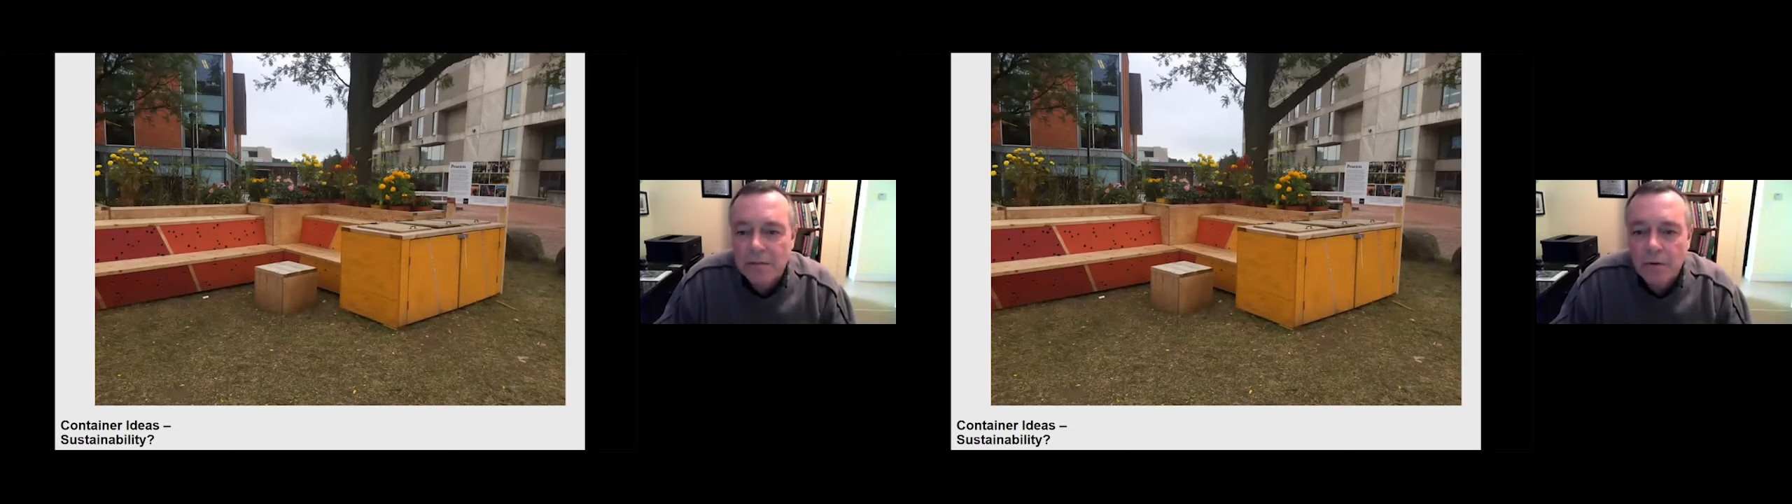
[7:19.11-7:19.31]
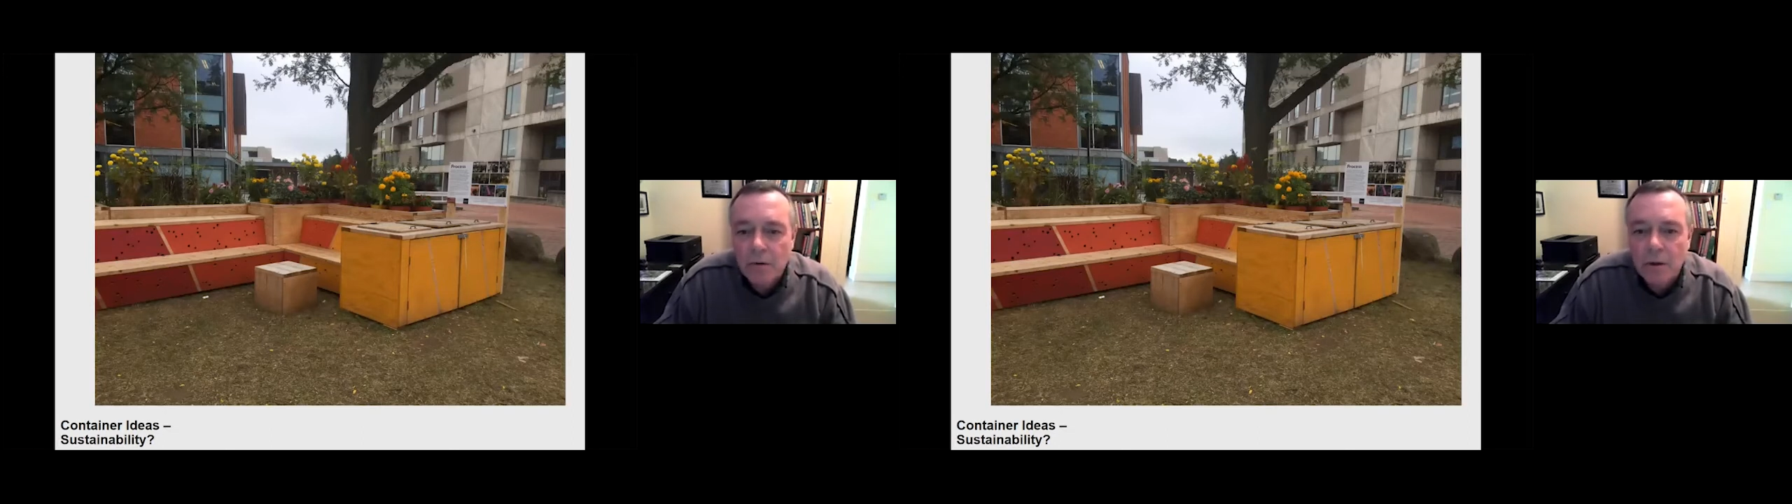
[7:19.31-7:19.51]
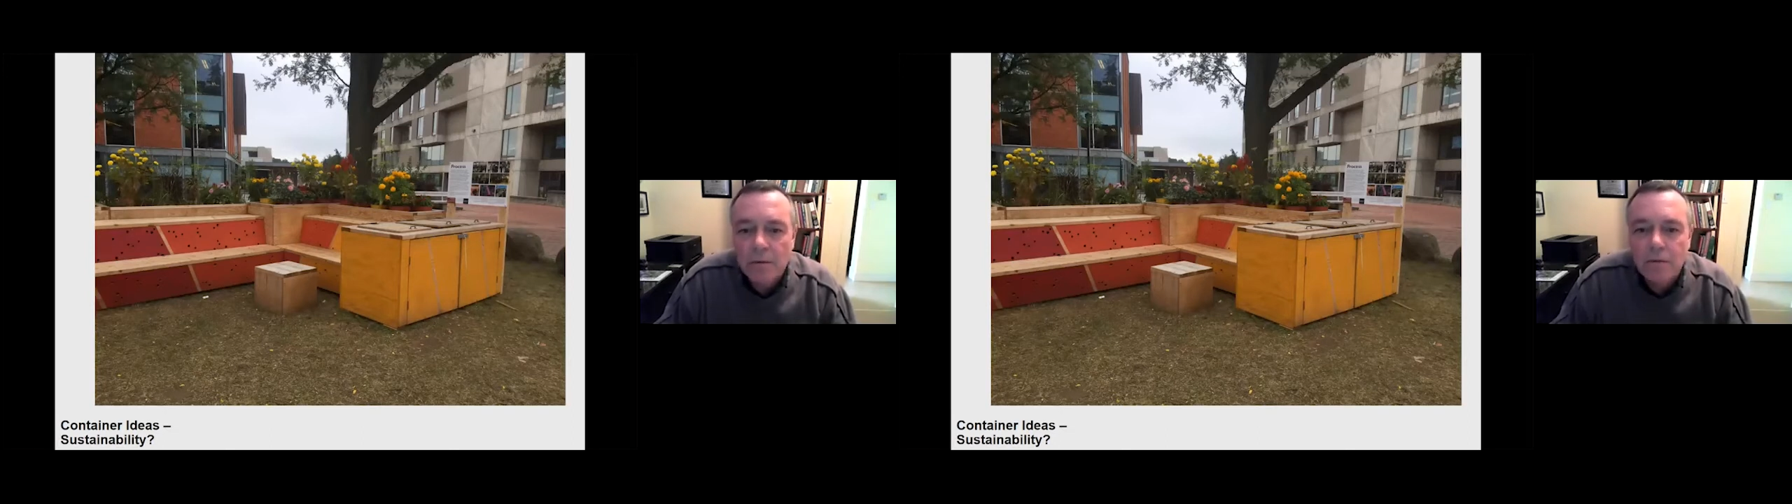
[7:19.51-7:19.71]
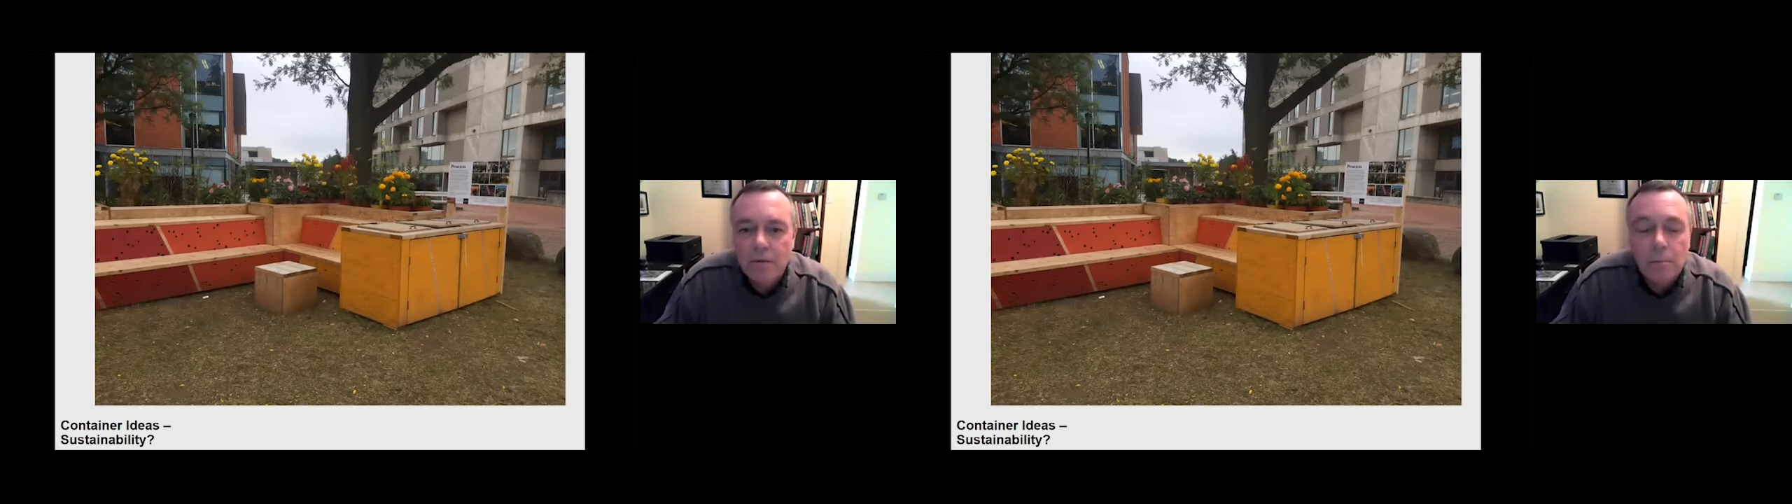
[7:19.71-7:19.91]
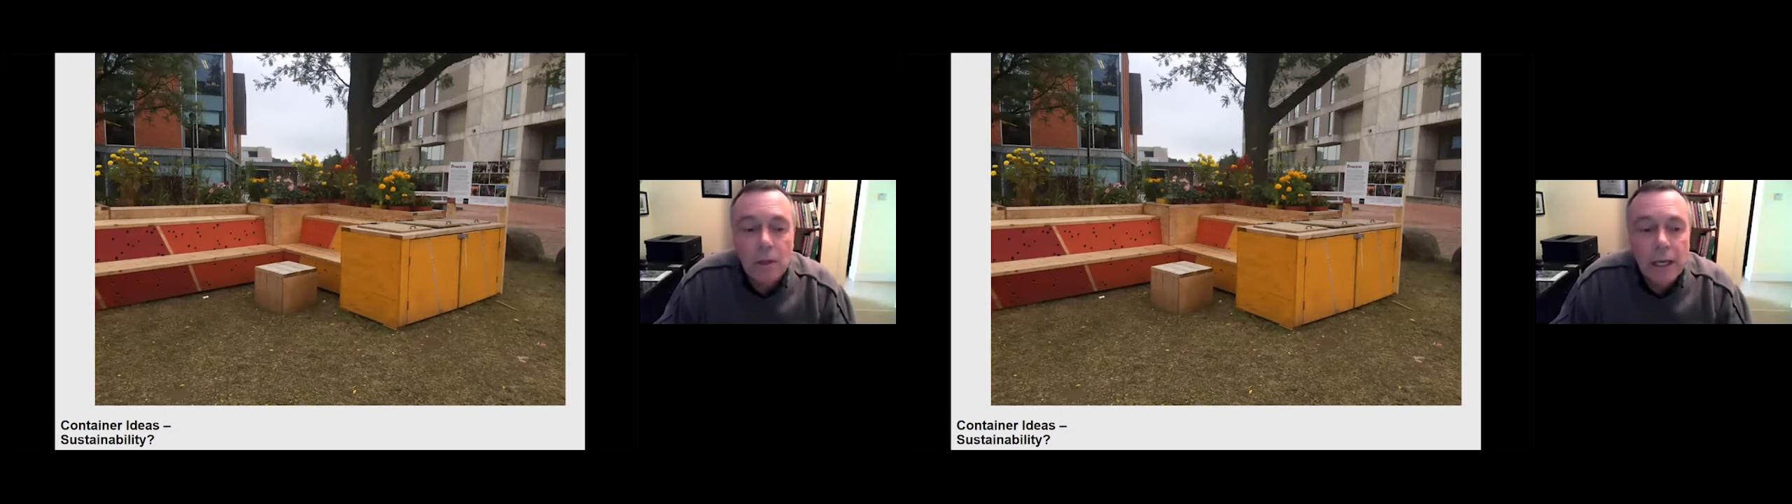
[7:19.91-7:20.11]
for
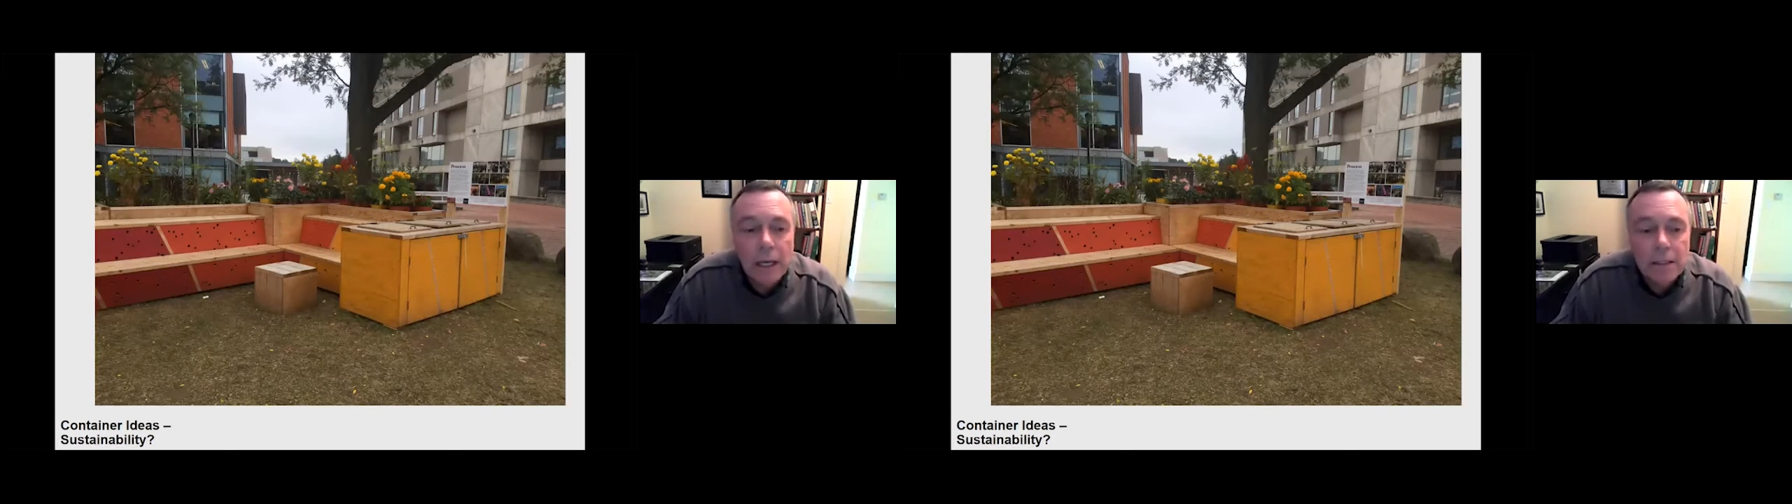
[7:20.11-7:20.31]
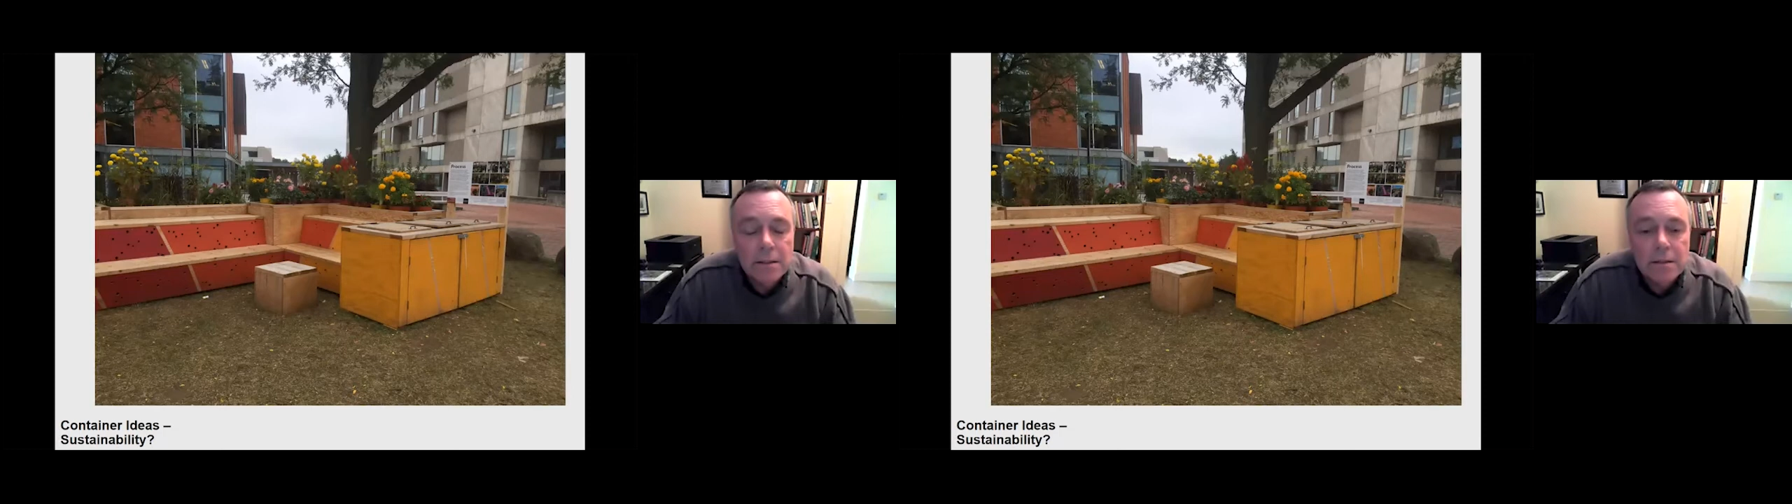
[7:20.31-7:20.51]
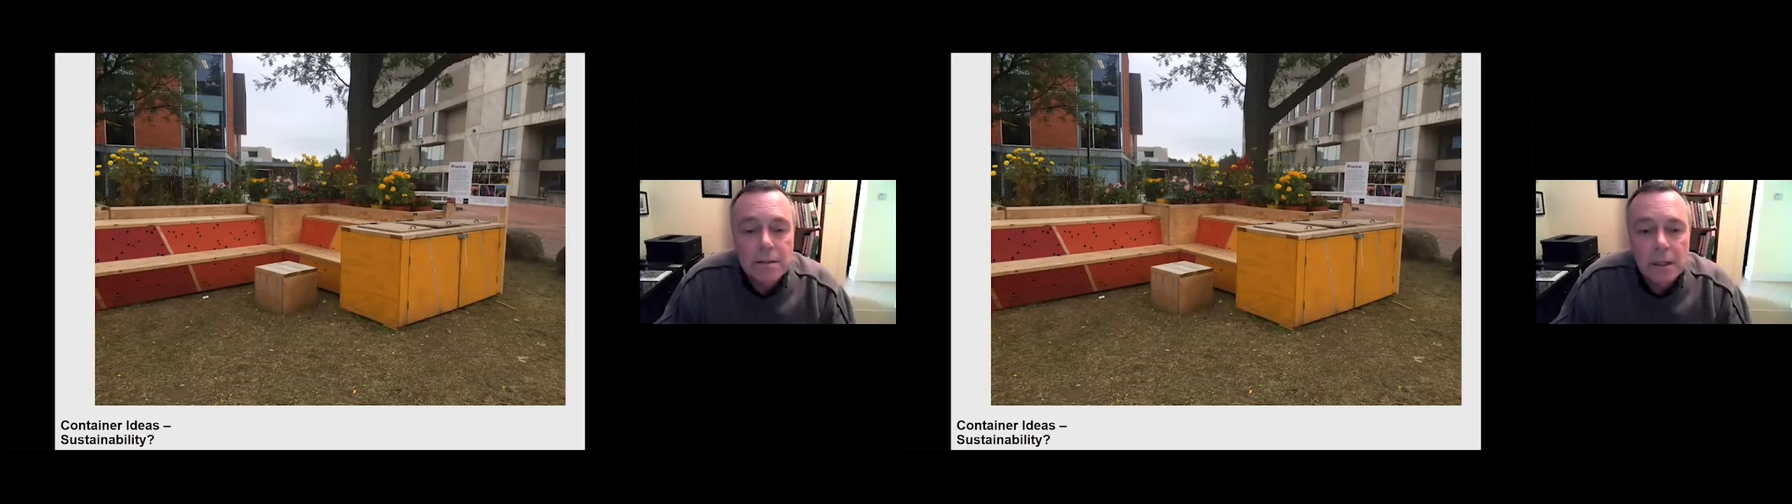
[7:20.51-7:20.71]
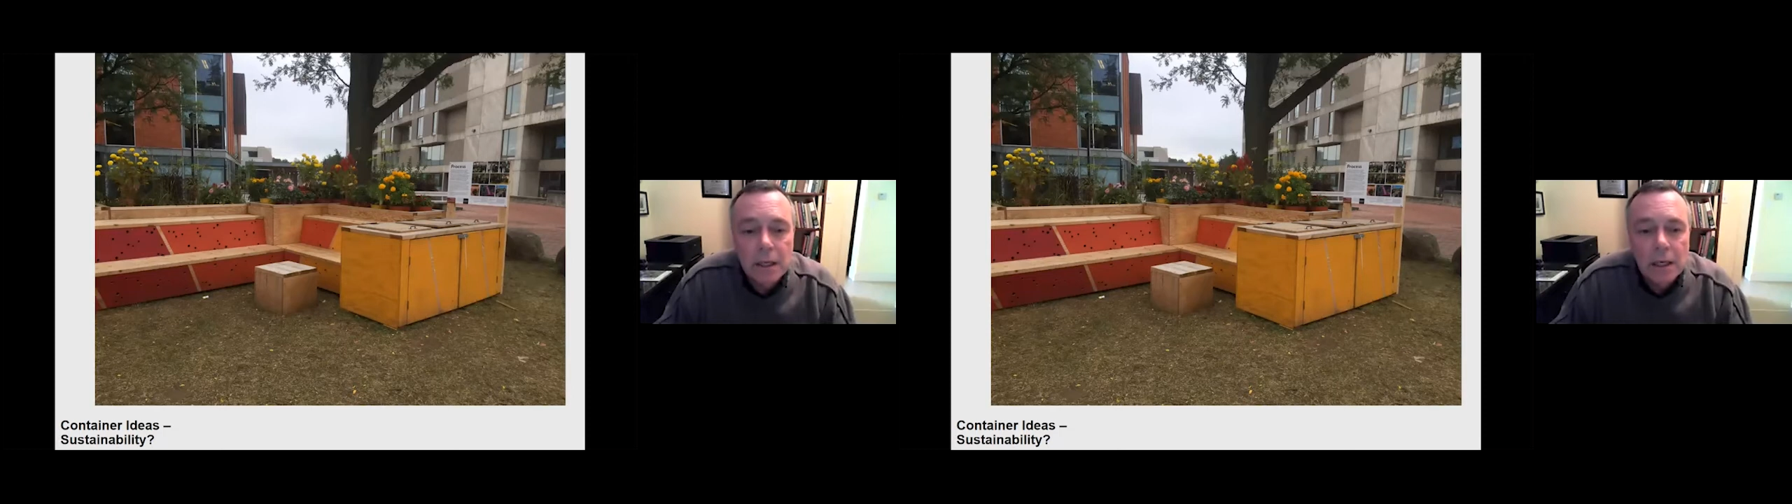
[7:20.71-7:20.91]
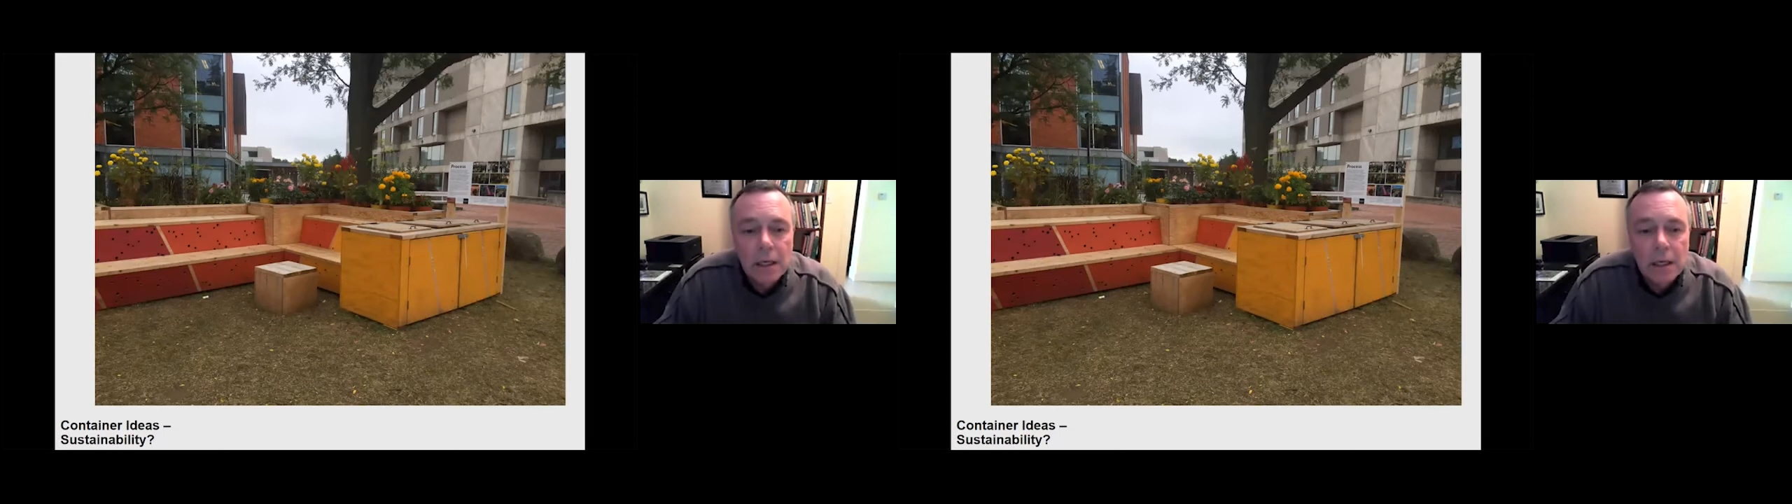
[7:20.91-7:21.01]
plants,